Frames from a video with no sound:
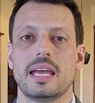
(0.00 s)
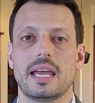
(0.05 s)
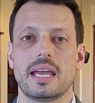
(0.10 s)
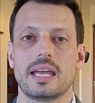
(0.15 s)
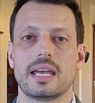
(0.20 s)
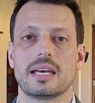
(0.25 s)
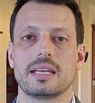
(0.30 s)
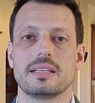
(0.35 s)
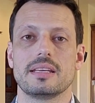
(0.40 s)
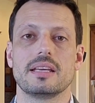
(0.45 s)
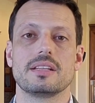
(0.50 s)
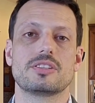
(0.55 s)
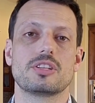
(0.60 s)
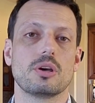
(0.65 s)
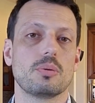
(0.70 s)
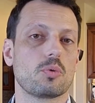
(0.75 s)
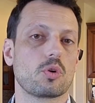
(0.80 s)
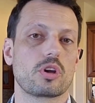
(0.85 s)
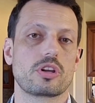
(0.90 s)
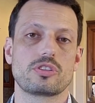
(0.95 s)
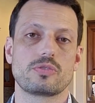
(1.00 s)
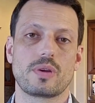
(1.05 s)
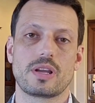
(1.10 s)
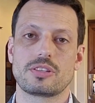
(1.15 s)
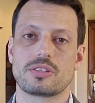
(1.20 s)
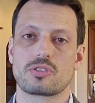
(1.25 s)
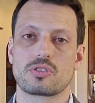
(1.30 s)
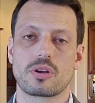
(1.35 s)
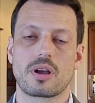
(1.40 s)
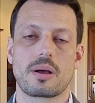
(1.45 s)
And until mortgage
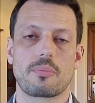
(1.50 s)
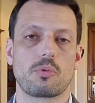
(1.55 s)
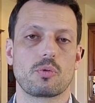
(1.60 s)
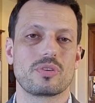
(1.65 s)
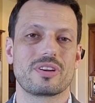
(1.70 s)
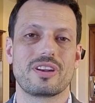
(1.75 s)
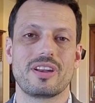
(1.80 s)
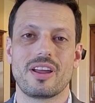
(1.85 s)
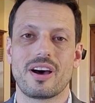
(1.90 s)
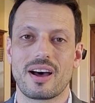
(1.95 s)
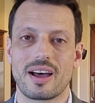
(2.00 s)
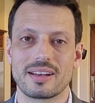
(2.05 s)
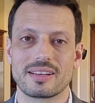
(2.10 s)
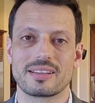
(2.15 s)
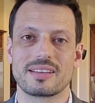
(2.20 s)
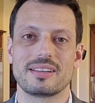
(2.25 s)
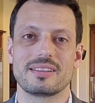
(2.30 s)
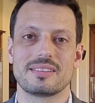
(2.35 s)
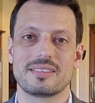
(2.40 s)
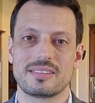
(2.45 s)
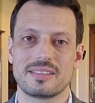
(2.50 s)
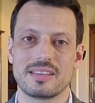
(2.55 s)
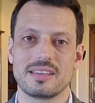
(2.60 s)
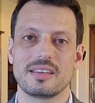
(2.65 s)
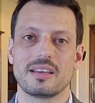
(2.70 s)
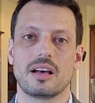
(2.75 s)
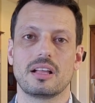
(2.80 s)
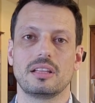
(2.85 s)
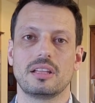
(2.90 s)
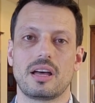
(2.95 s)
rates drop, we're not going to
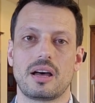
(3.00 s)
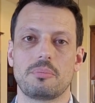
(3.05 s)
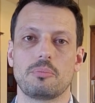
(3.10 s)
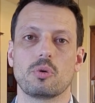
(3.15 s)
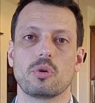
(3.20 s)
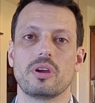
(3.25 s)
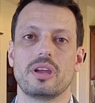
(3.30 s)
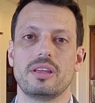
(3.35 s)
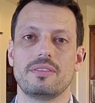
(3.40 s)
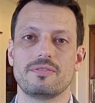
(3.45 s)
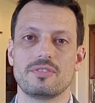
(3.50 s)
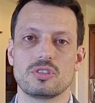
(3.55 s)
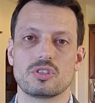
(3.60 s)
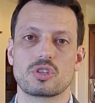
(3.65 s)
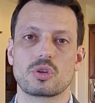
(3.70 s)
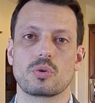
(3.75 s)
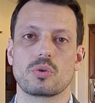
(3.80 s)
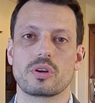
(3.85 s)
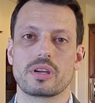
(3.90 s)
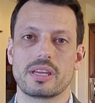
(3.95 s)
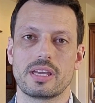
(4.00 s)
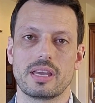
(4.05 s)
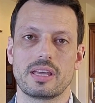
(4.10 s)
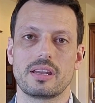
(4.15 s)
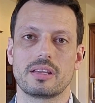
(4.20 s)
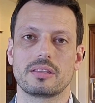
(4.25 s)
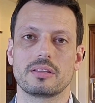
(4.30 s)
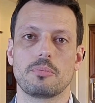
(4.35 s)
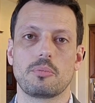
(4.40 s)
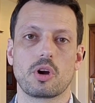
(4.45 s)
see a lot more inventory
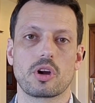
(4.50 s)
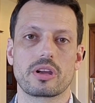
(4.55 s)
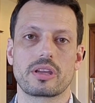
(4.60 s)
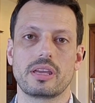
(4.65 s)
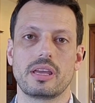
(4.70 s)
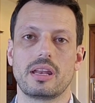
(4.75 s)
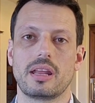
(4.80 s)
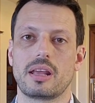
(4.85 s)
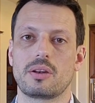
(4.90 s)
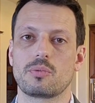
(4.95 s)
hitting the market,